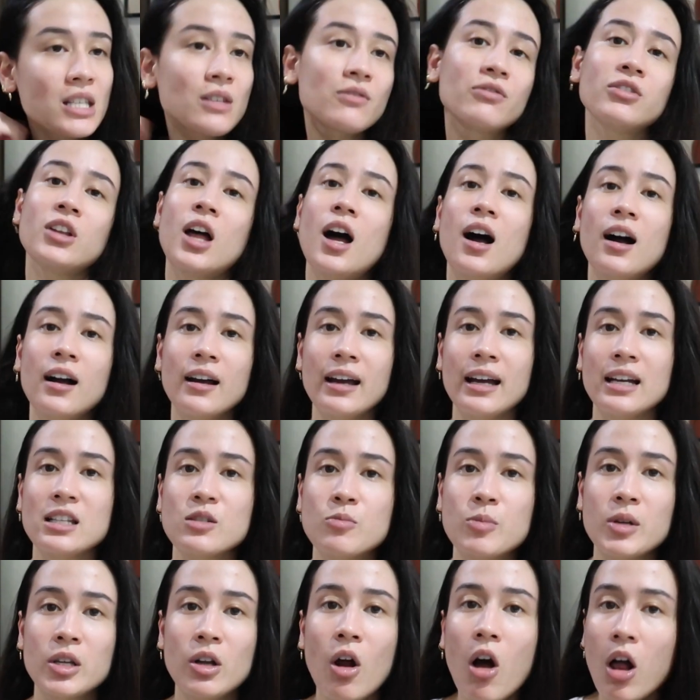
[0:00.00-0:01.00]
This vlog
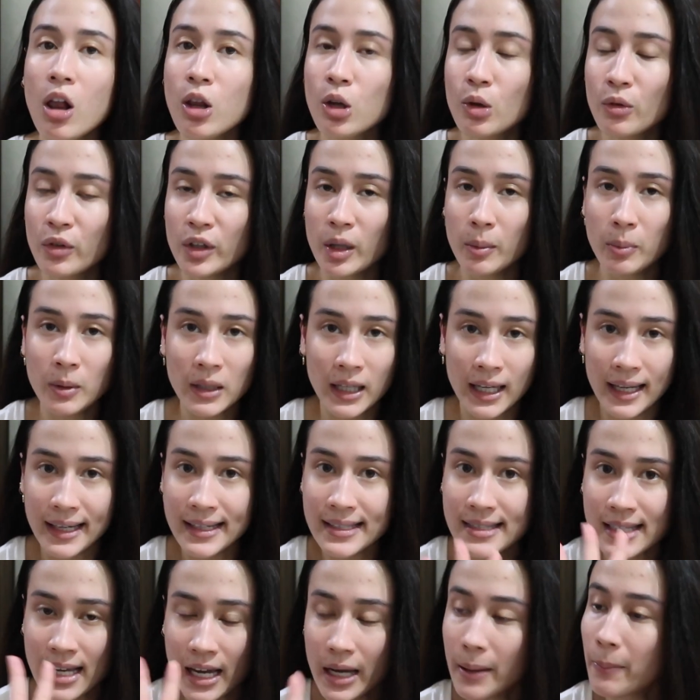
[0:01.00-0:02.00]
has been all over the
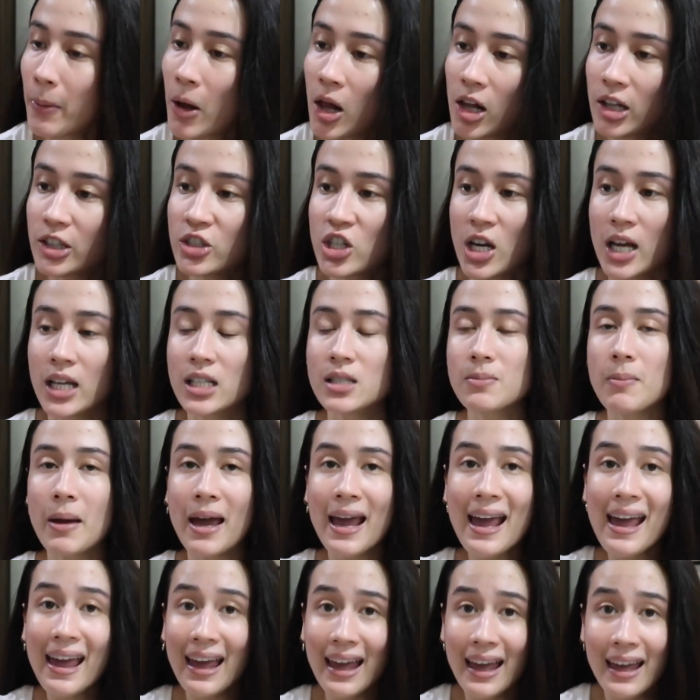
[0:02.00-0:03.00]
place. I apologize.
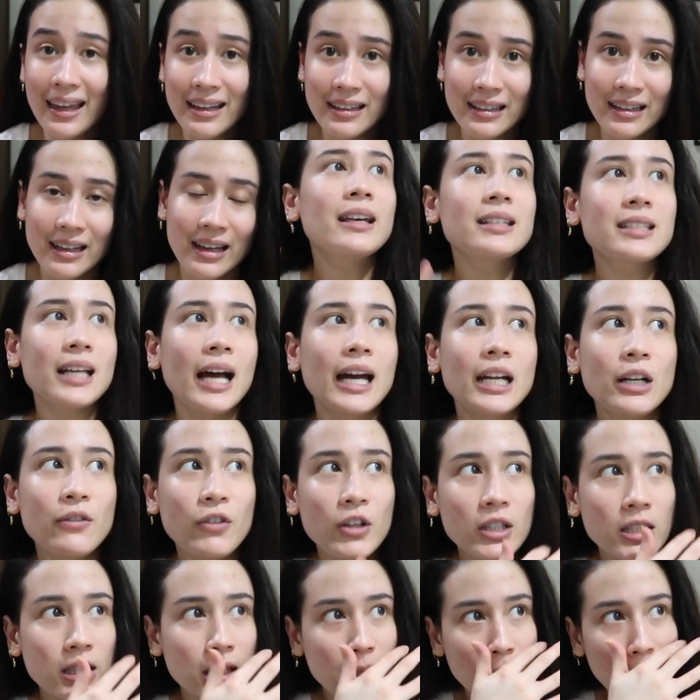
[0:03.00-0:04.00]
My head is kind of
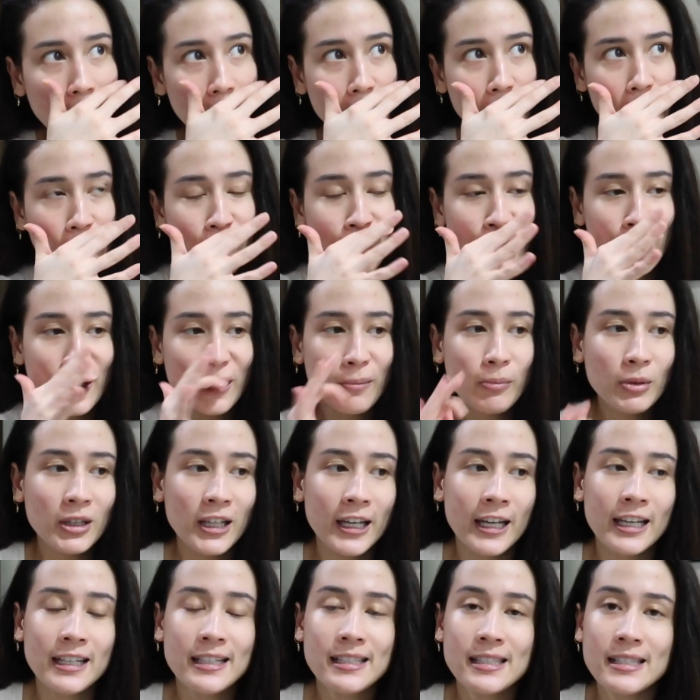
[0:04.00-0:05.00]
a little all over the
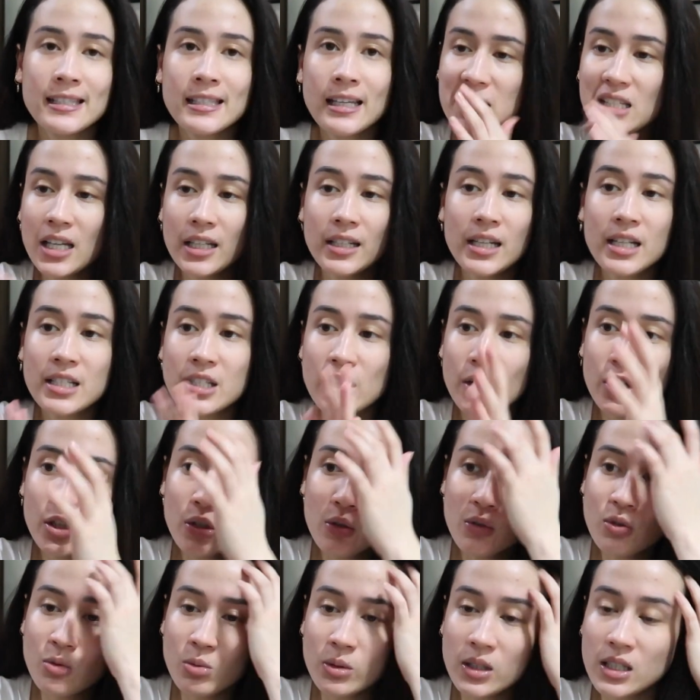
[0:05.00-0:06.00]
place. Sundays are
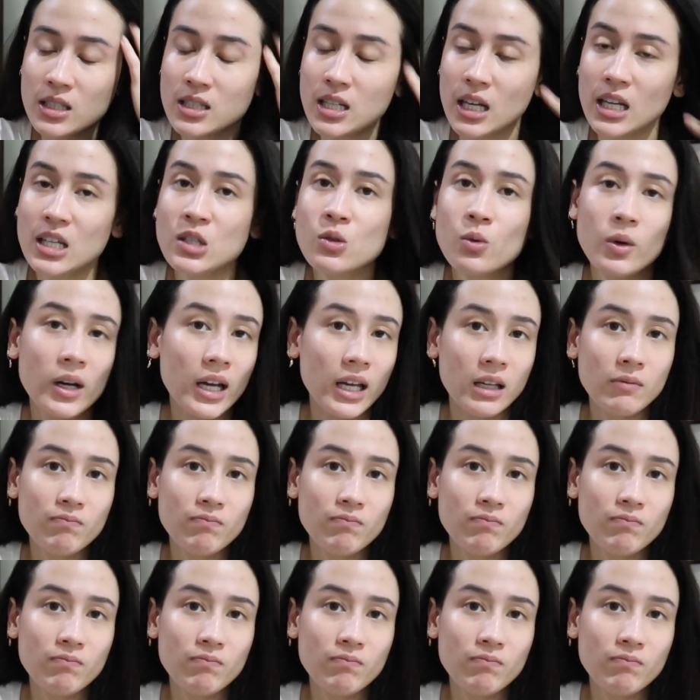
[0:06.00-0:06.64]
usually days where